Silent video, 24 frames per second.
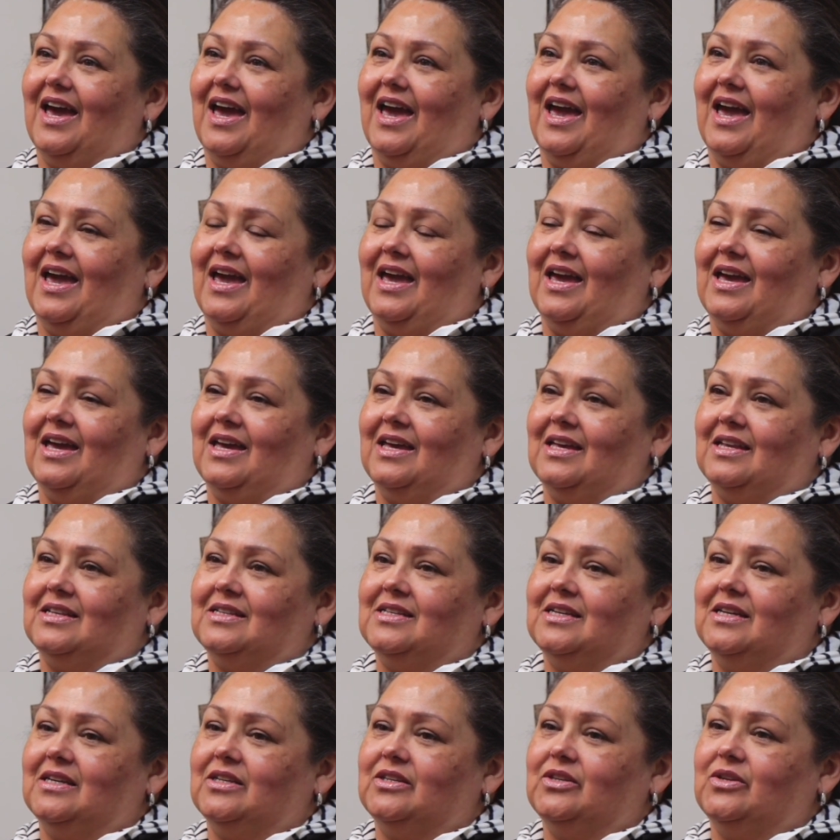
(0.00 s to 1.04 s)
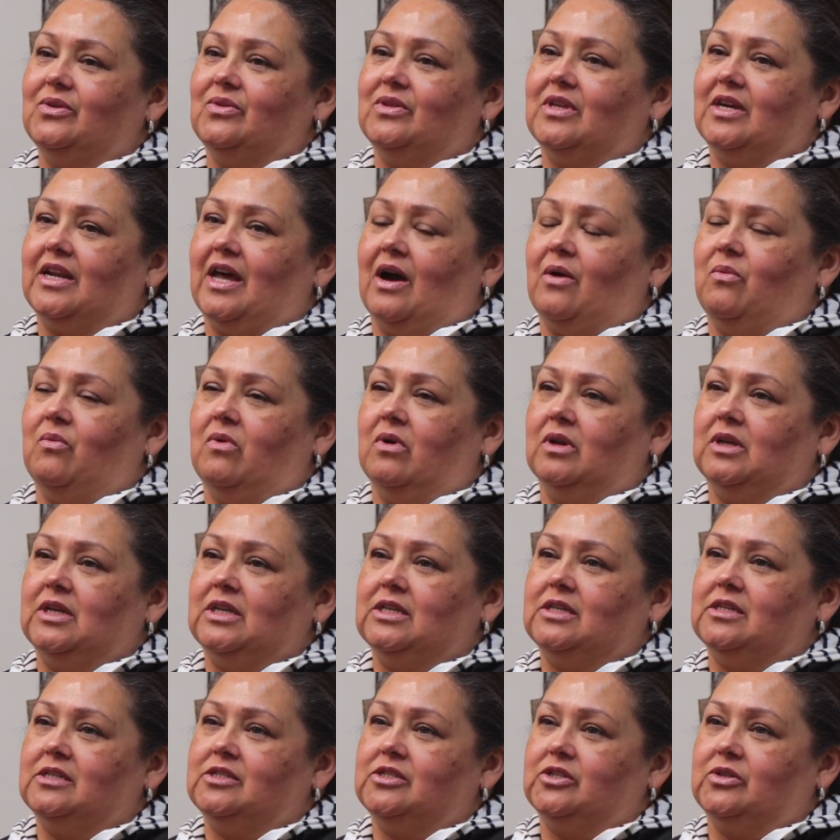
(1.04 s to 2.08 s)
and knew that I
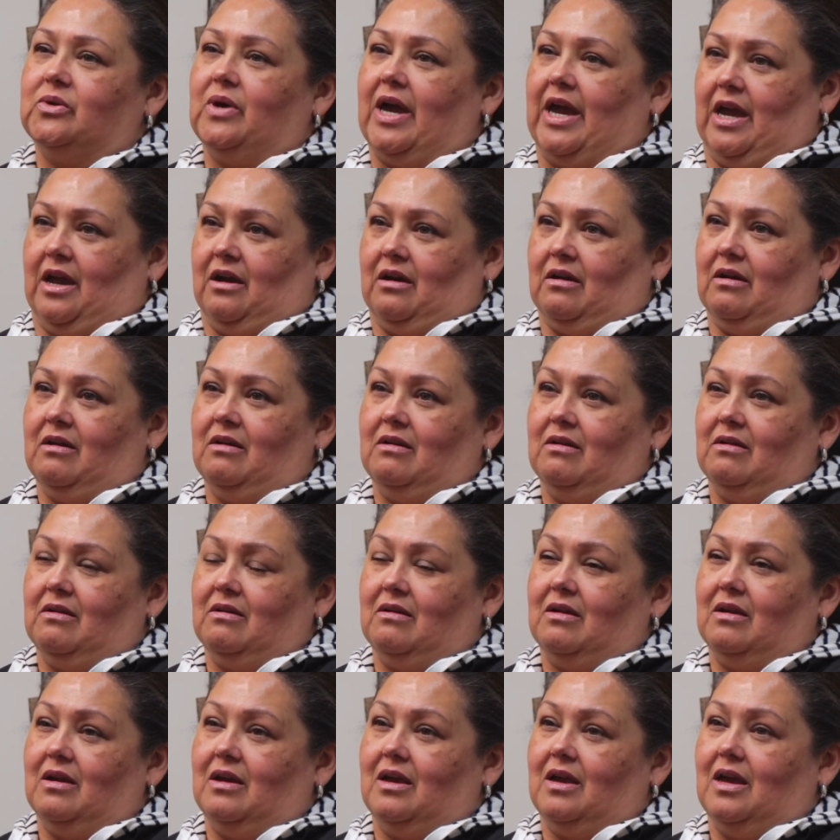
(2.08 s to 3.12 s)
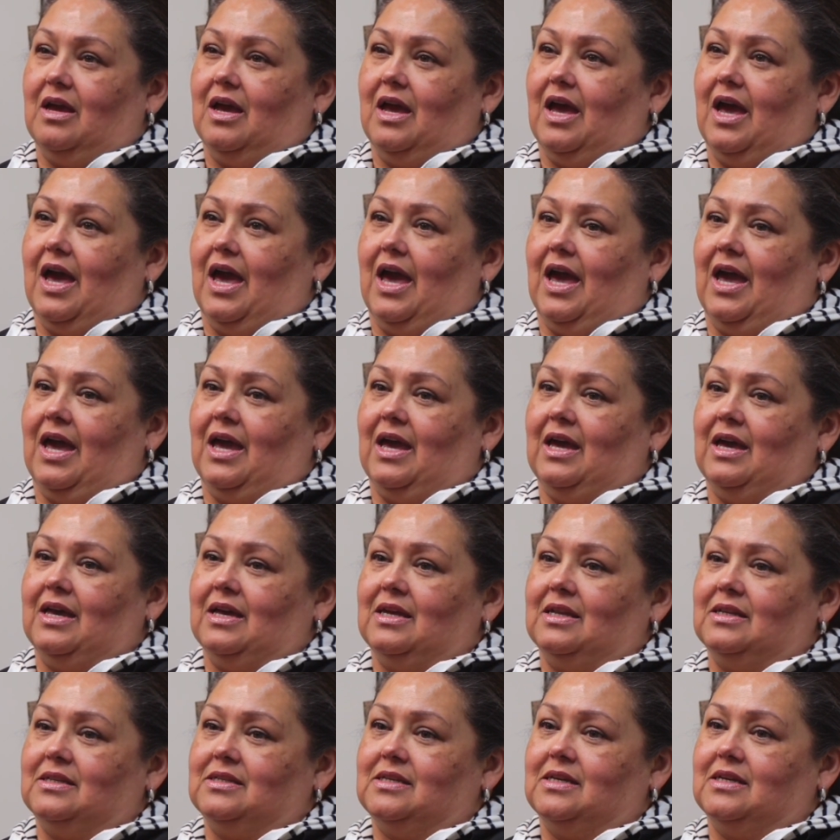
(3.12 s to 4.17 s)
wanted to do hair.
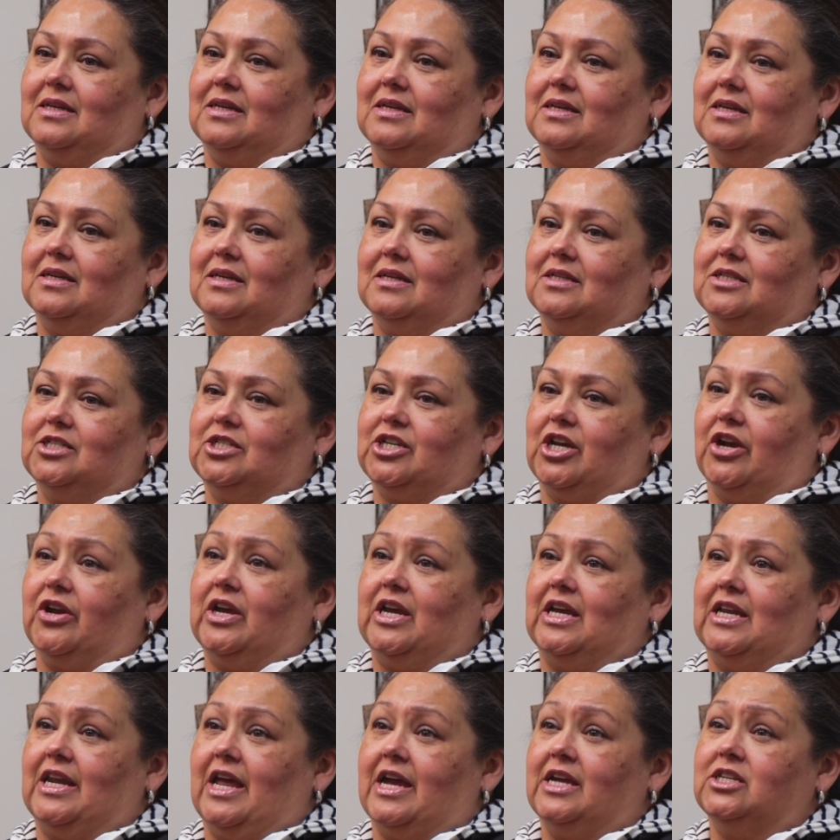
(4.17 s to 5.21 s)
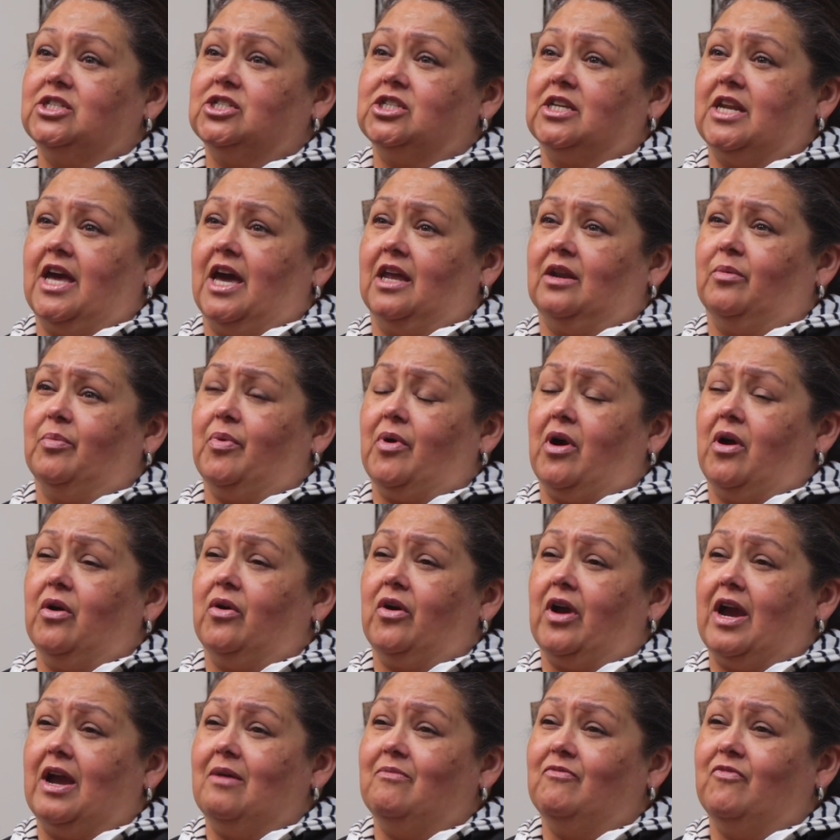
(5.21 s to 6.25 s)
And Cherokee Nation had a
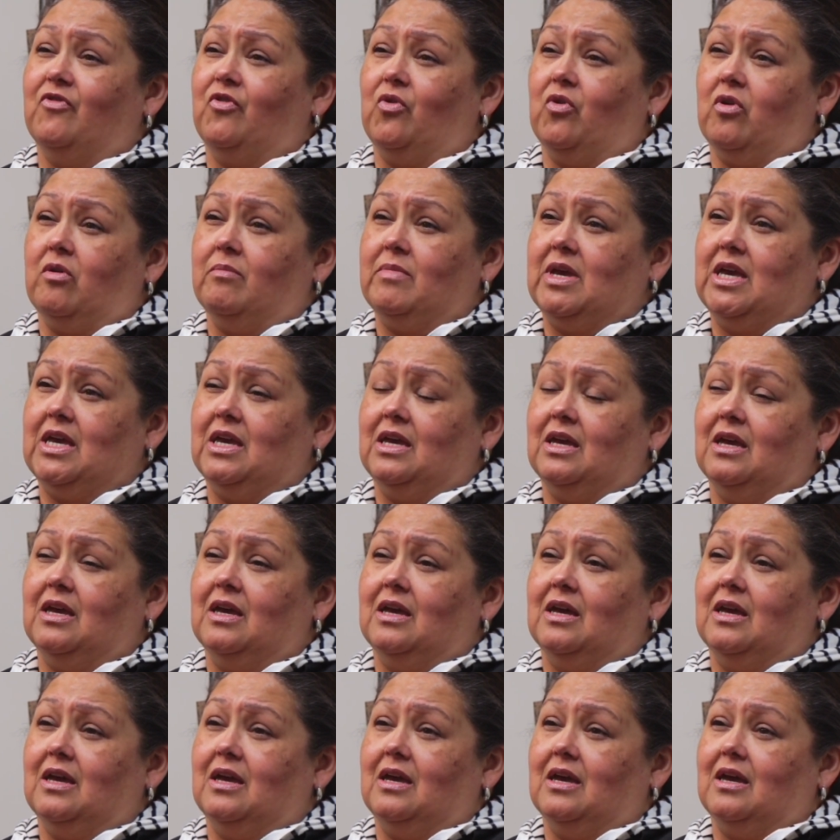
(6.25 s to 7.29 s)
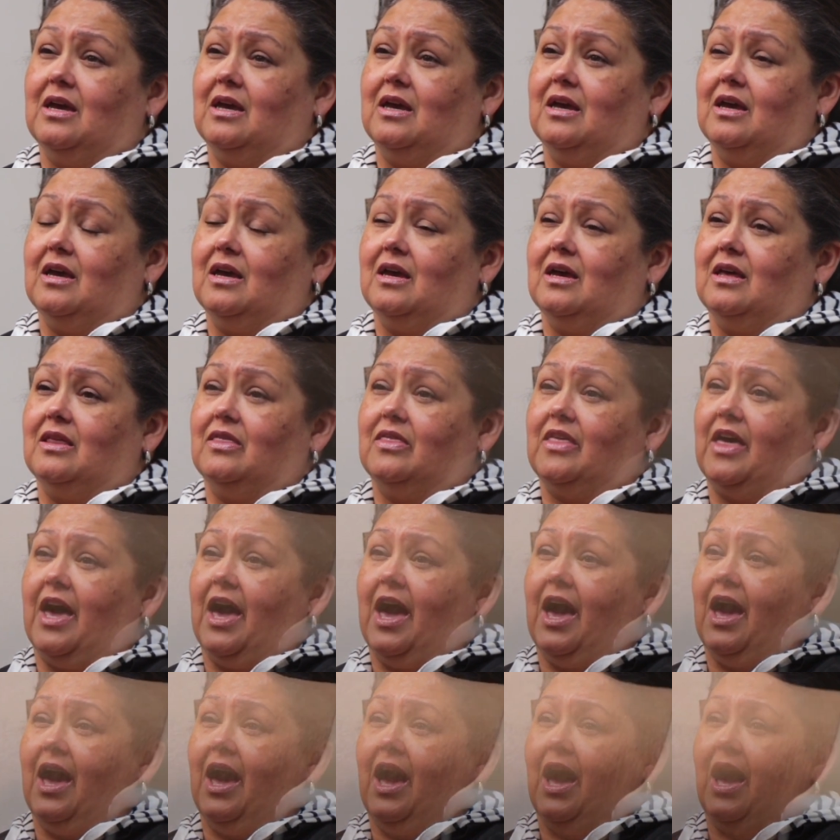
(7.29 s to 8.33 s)
program for me that